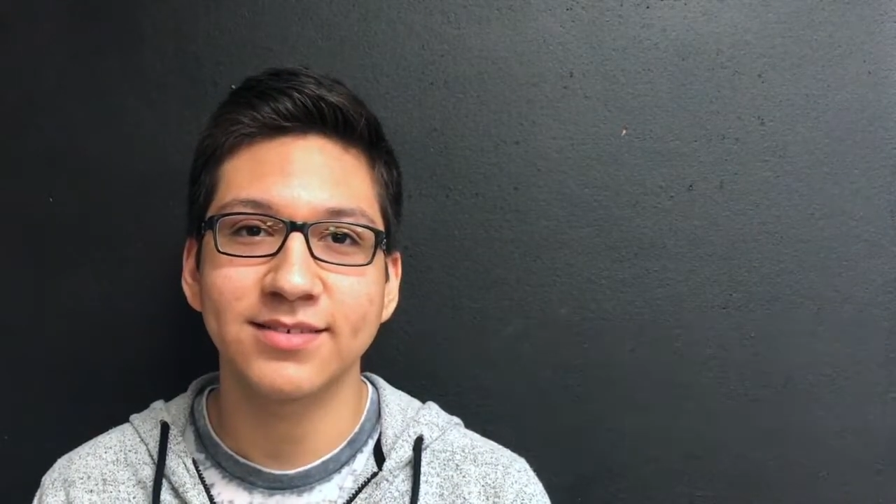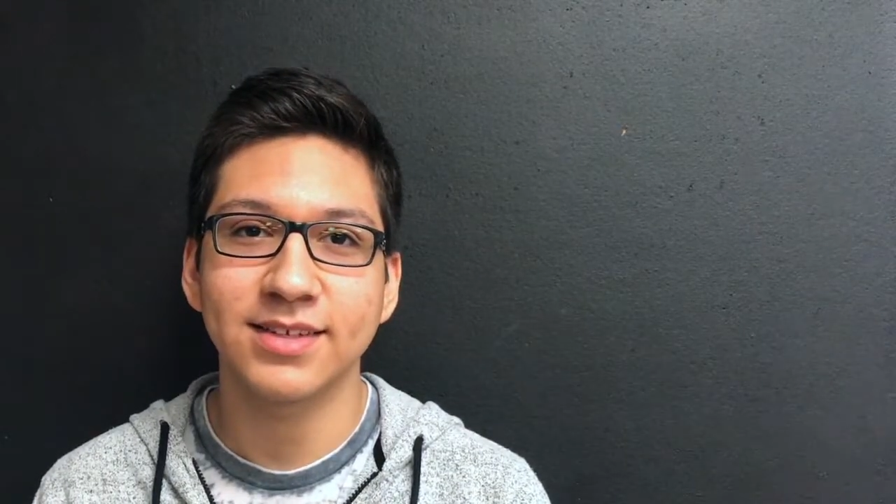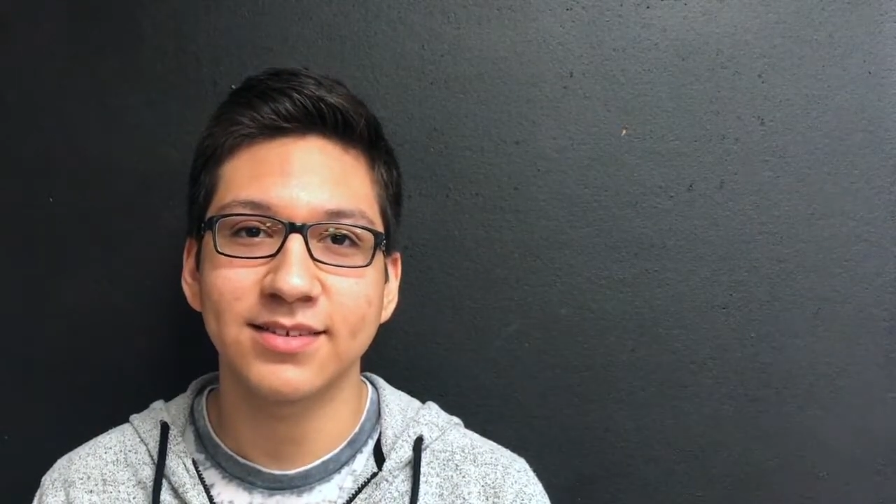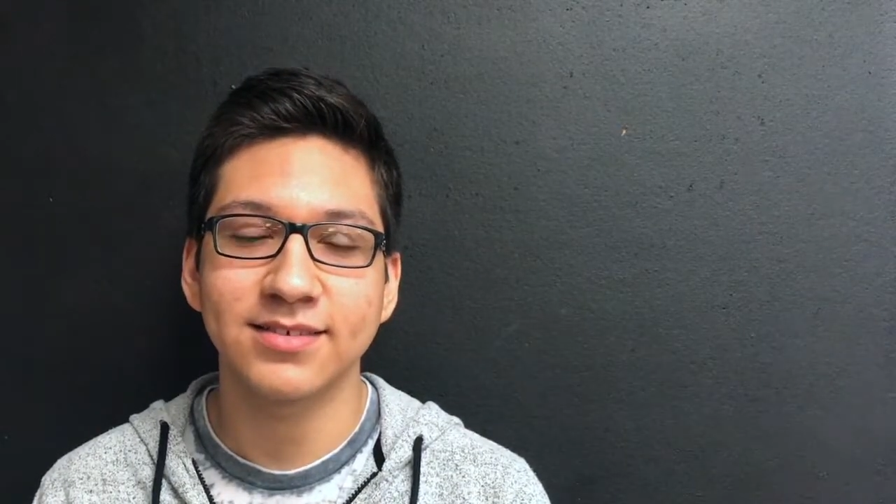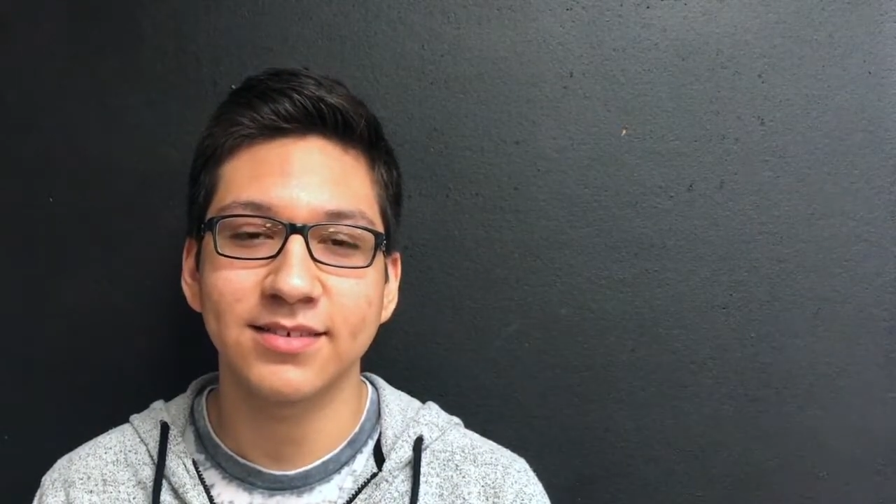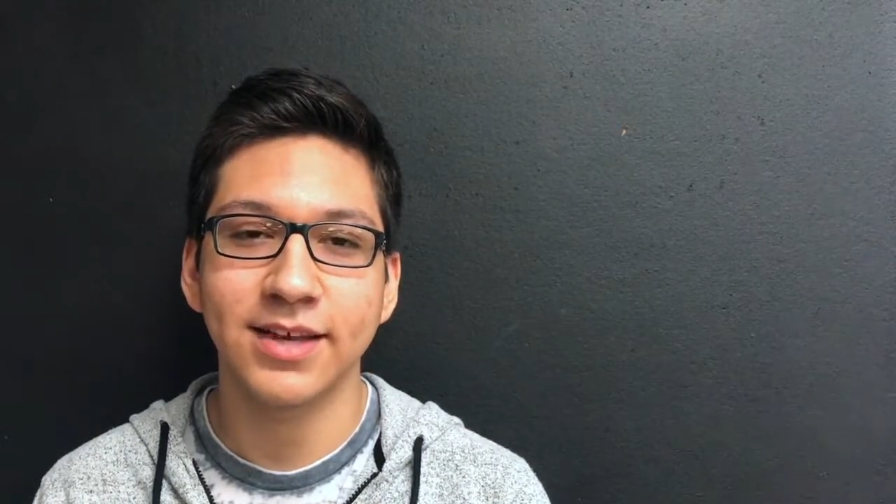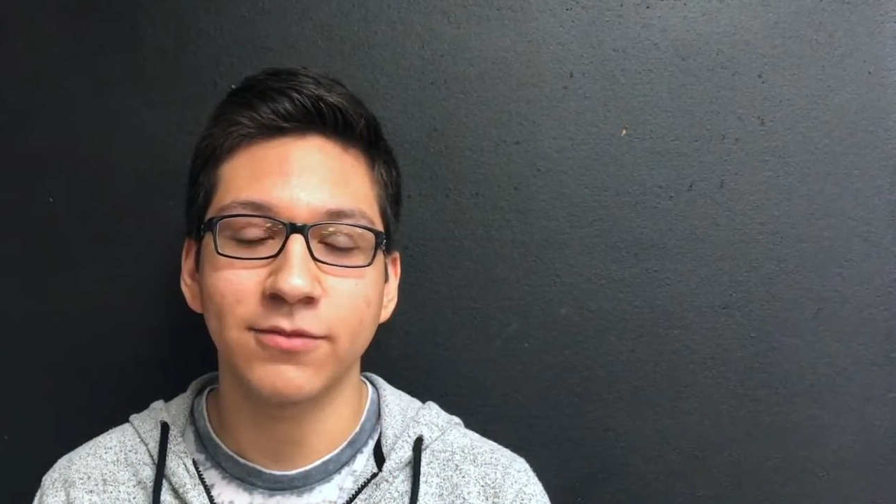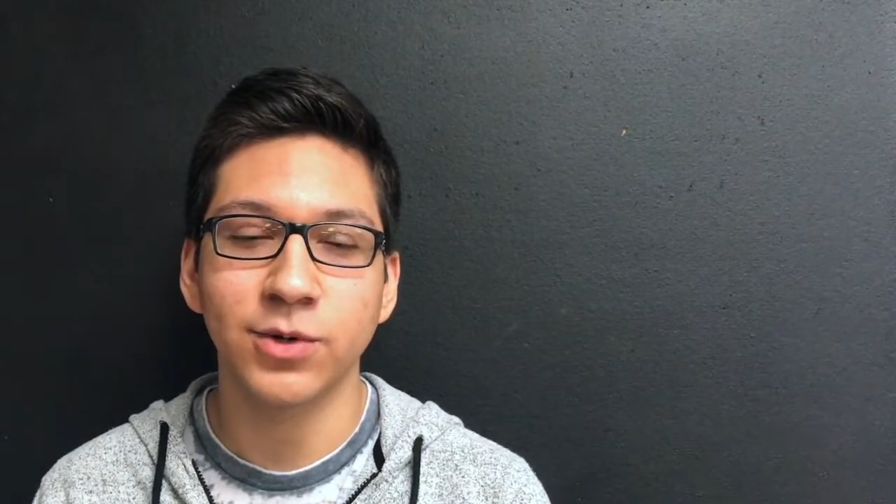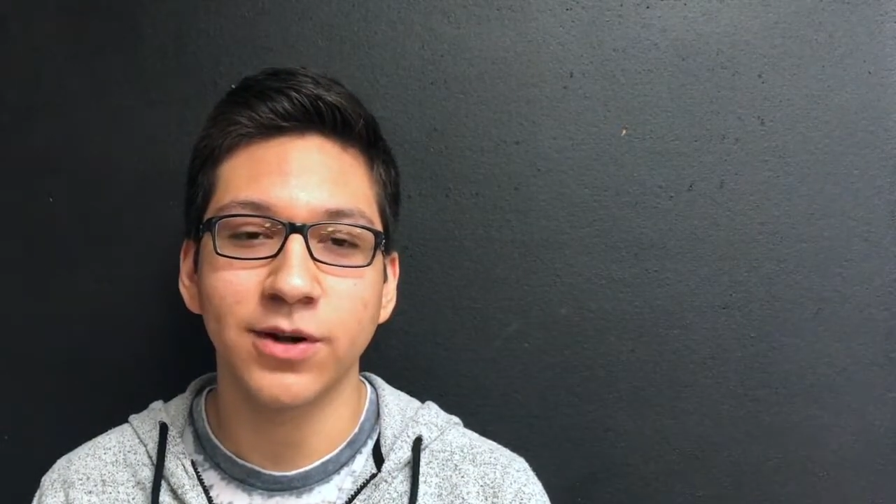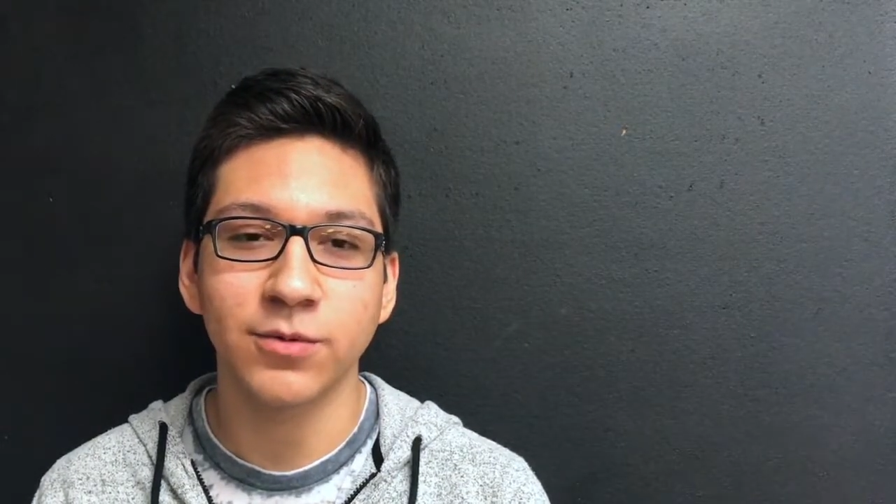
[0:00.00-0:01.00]
and you
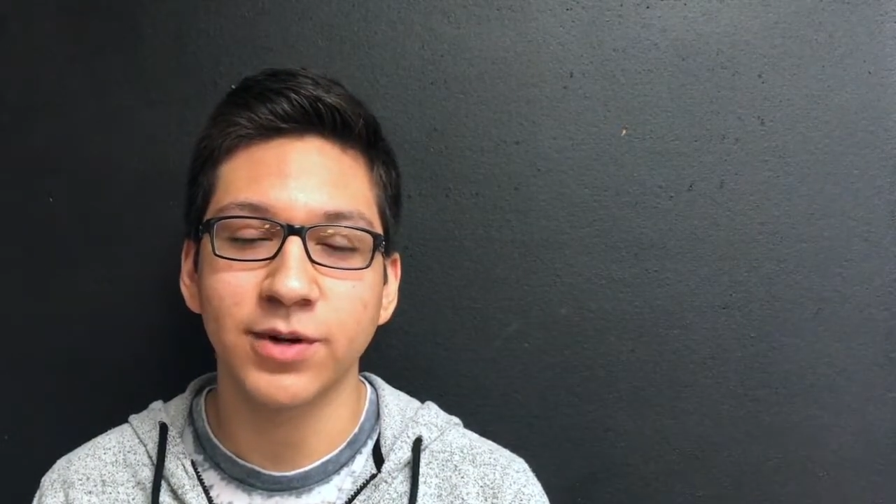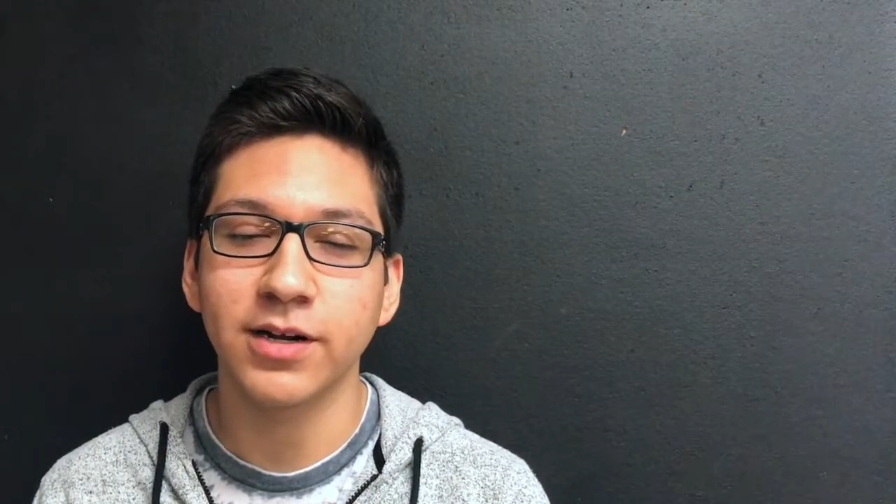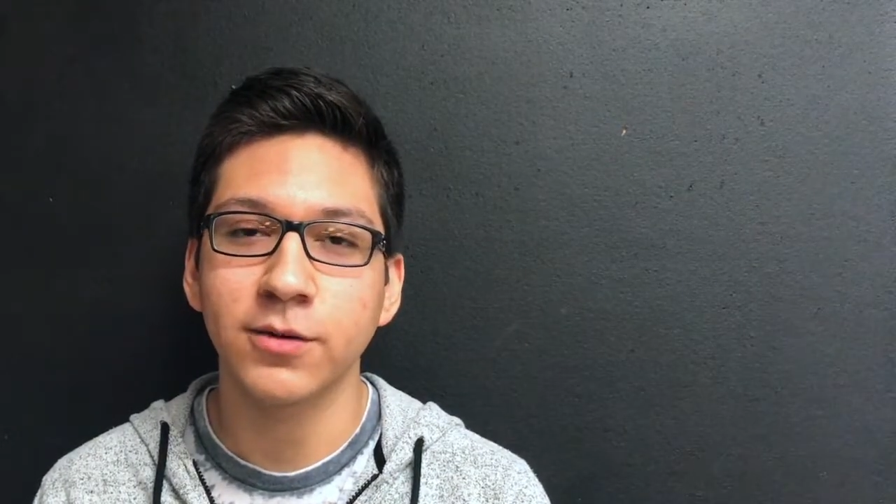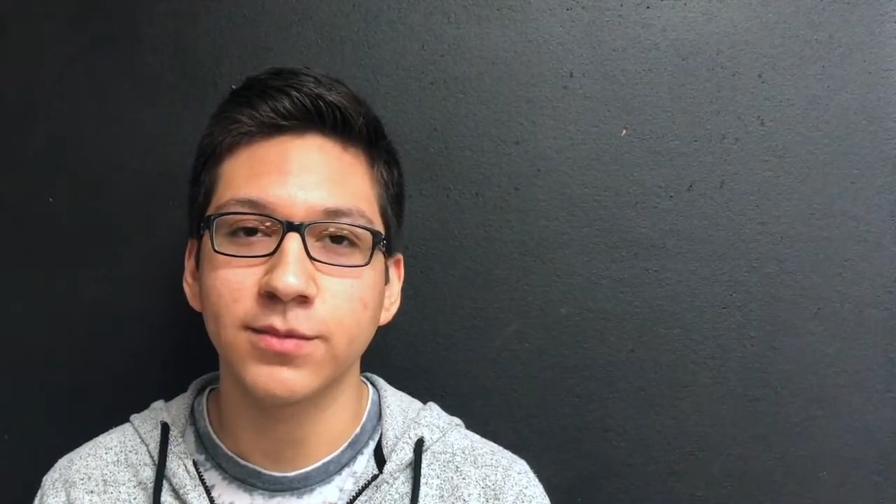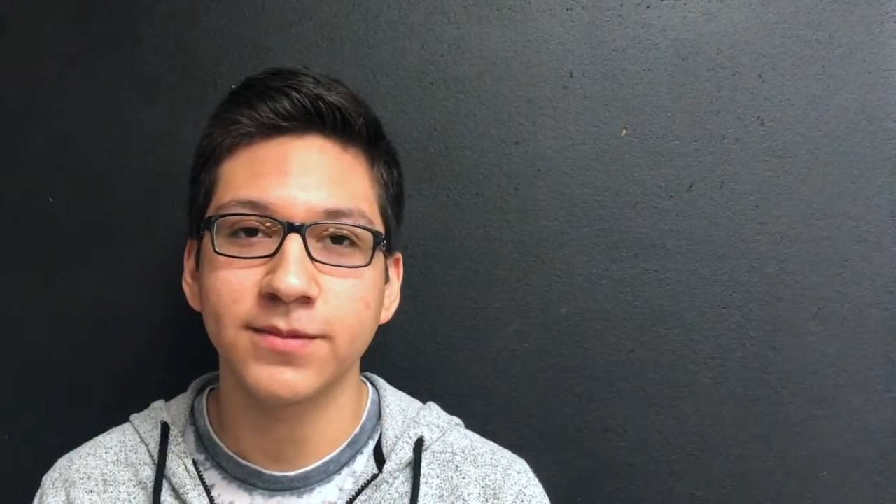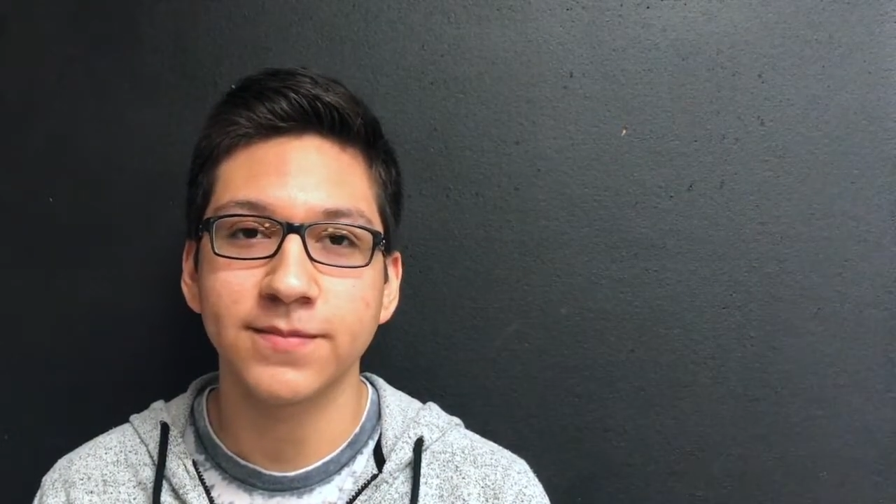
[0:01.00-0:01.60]
have one on one help.